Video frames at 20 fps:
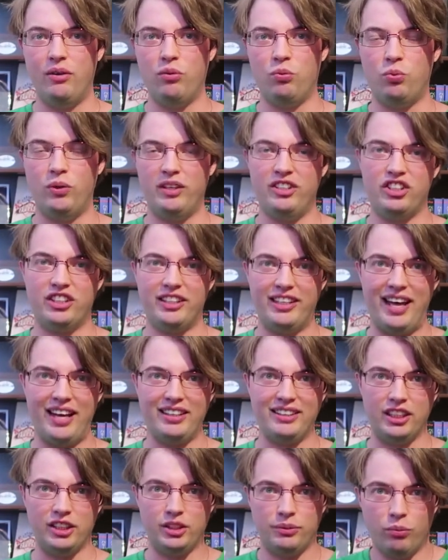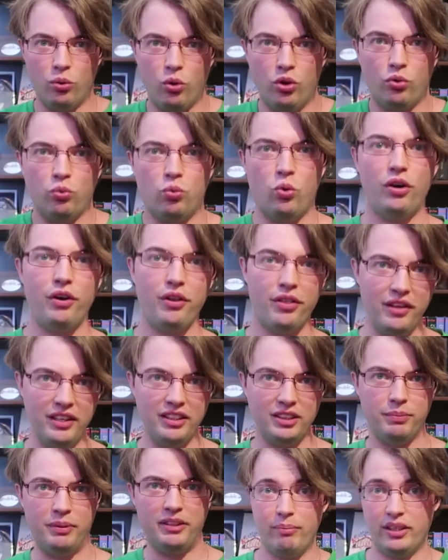which class is more worth it,